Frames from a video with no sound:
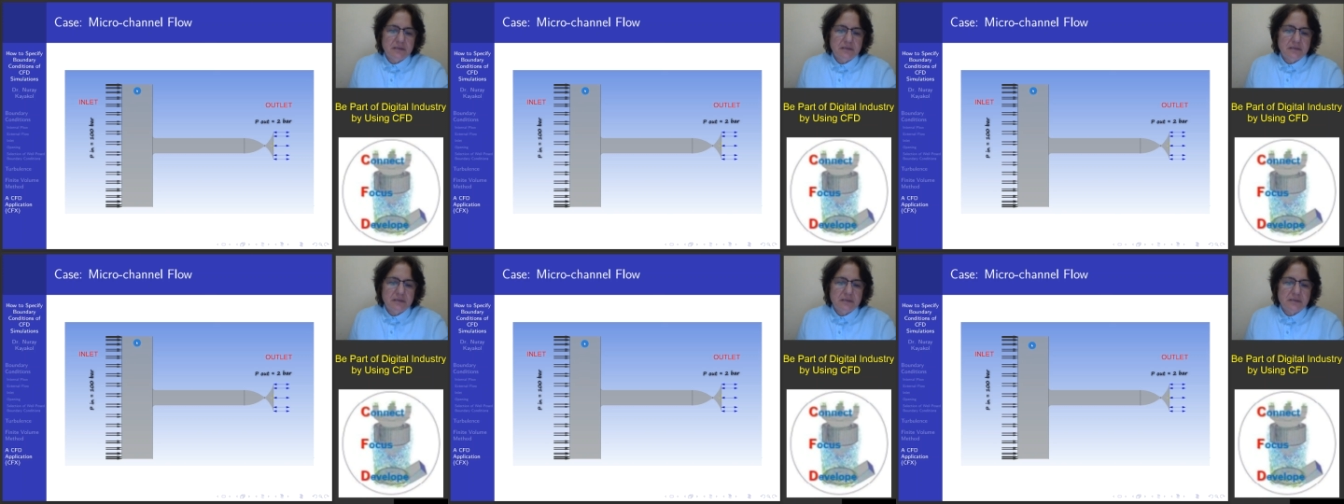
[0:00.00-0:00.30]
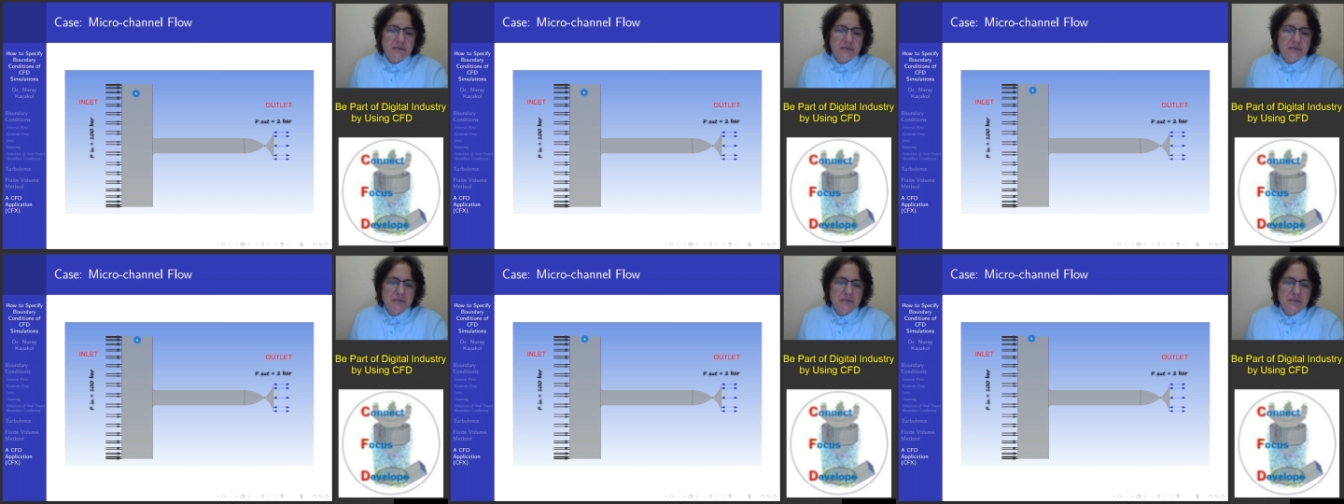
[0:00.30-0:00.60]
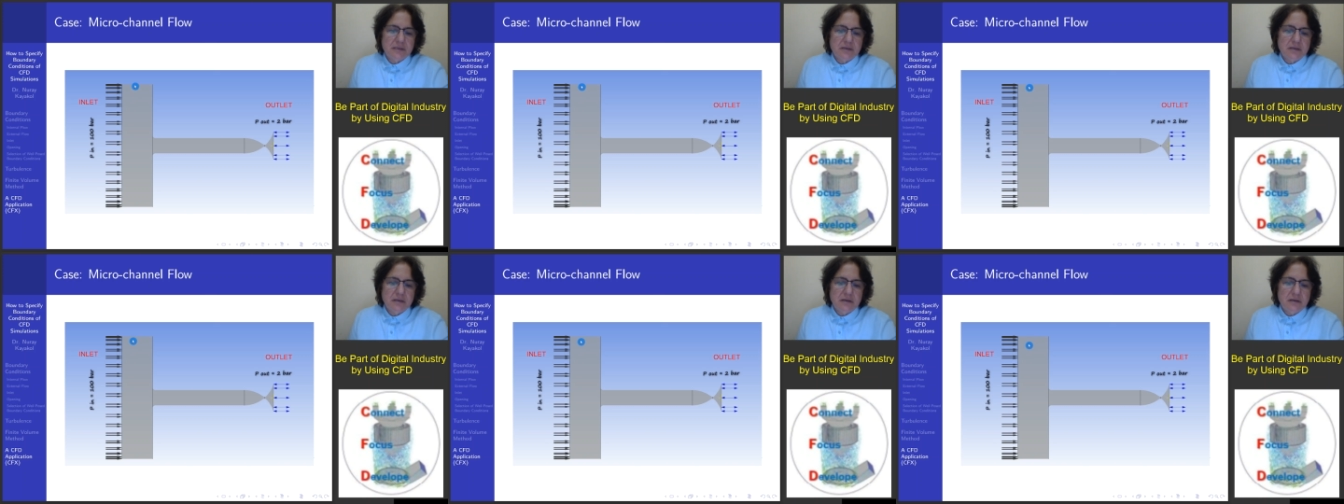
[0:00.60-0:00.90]
This is
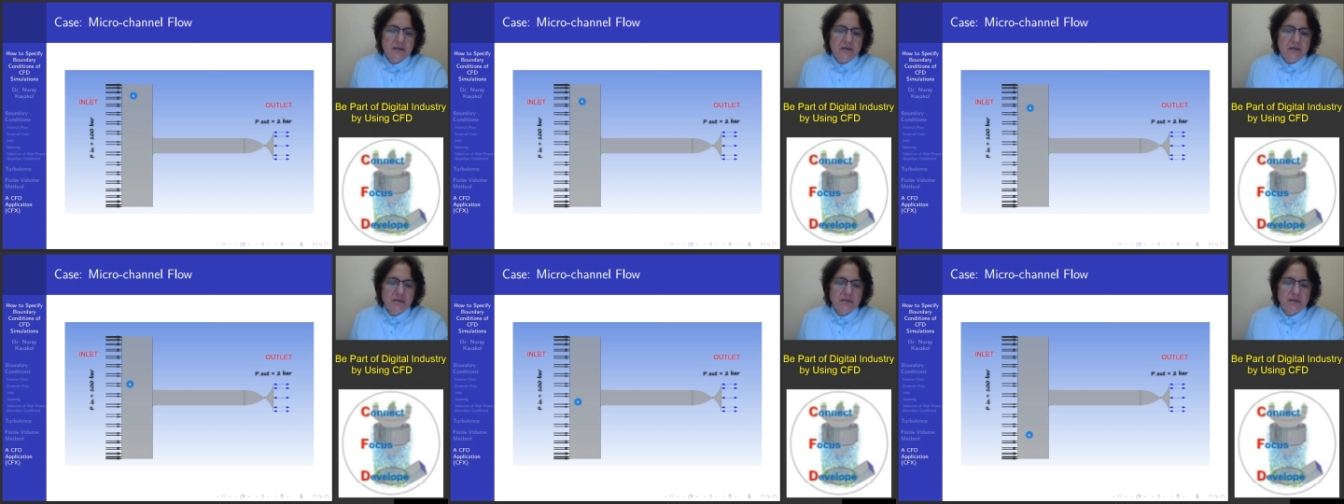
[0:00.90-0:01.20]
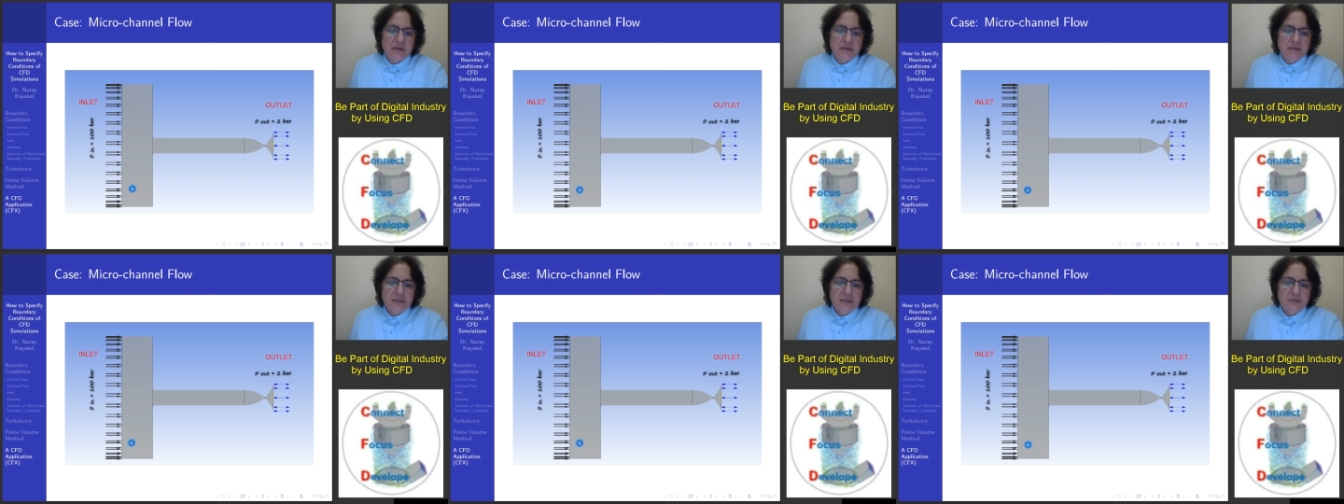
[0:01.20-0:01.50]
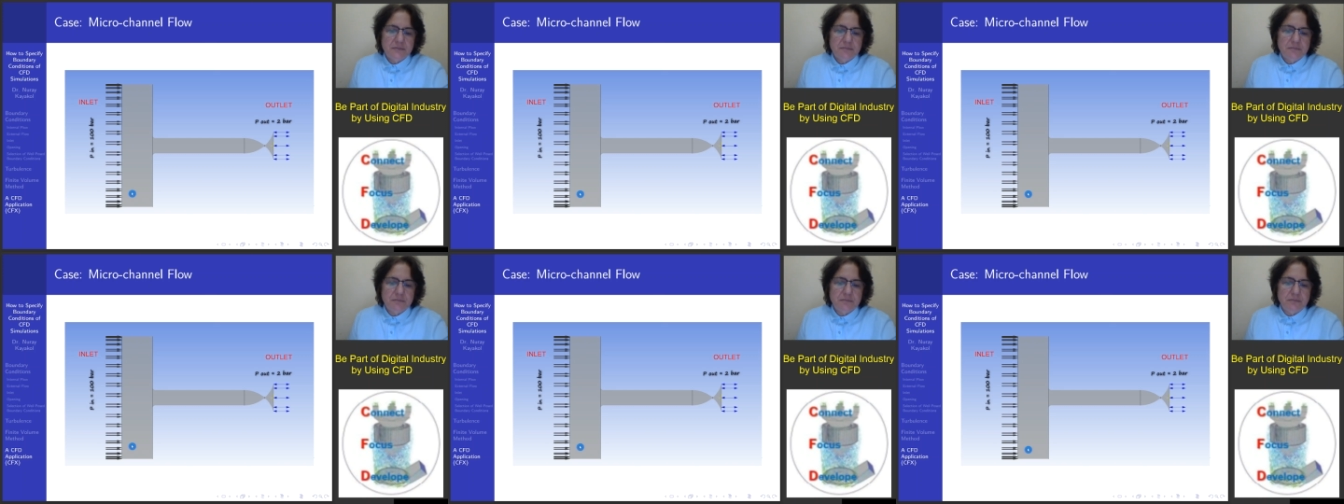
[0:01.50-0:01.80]
a large
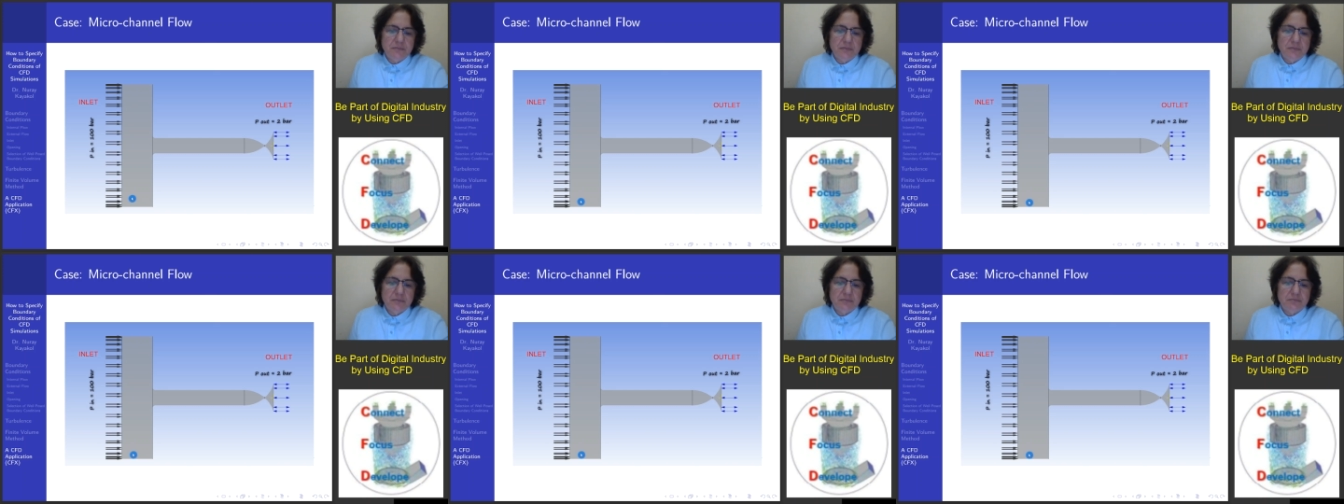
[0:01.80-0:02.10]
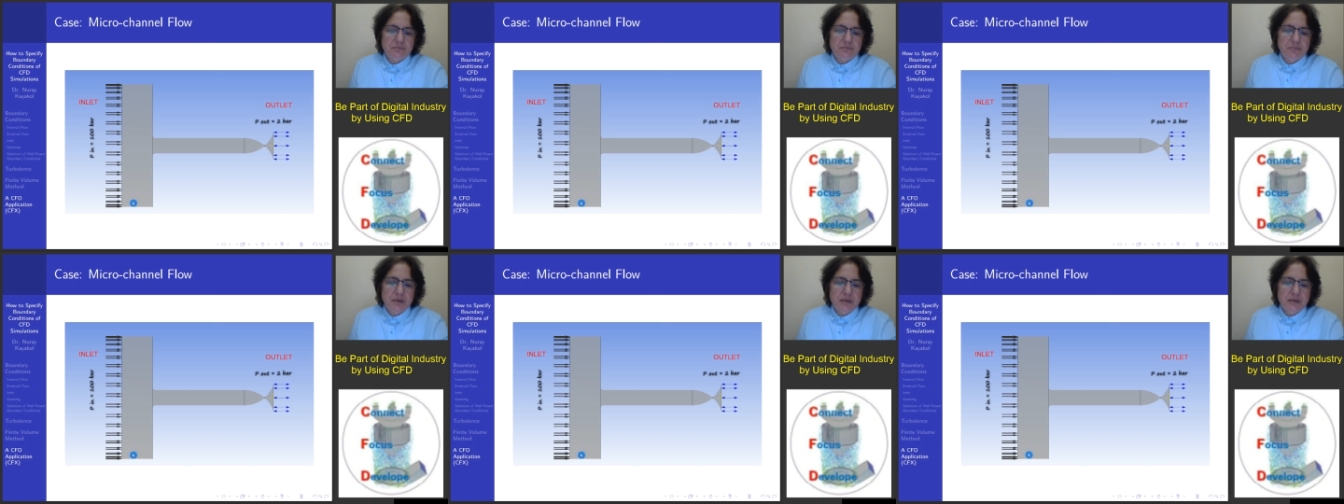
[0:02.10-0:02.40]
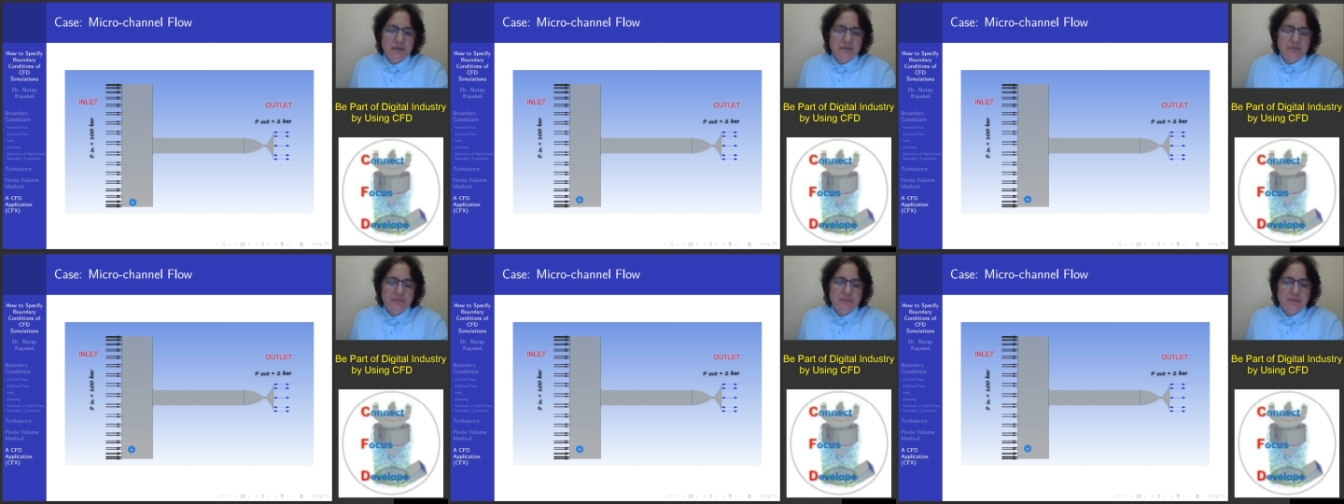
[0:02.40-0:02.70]

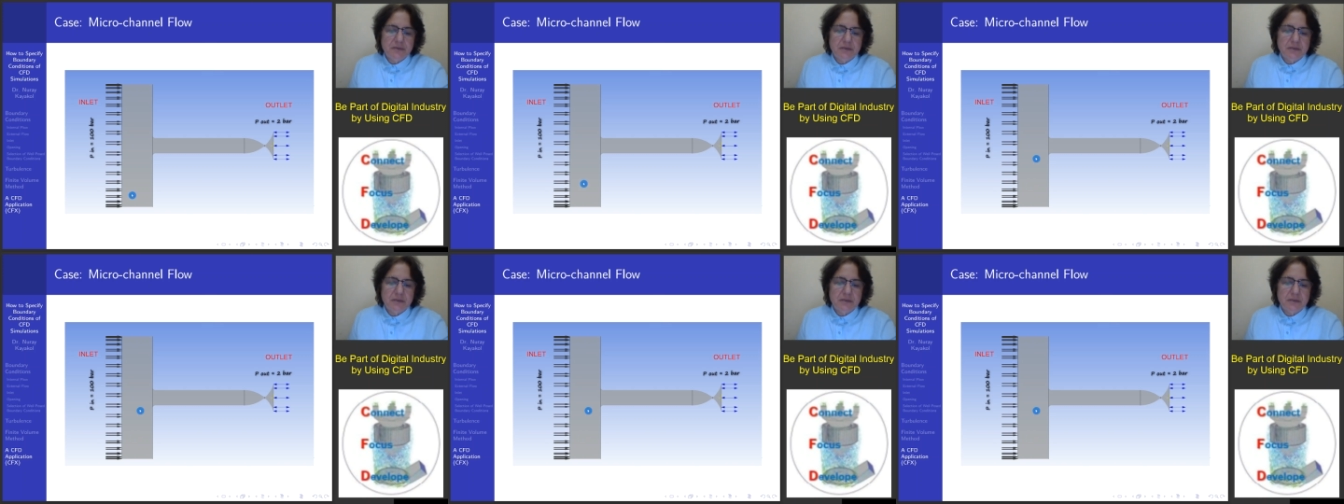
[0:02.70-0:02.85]
pipe,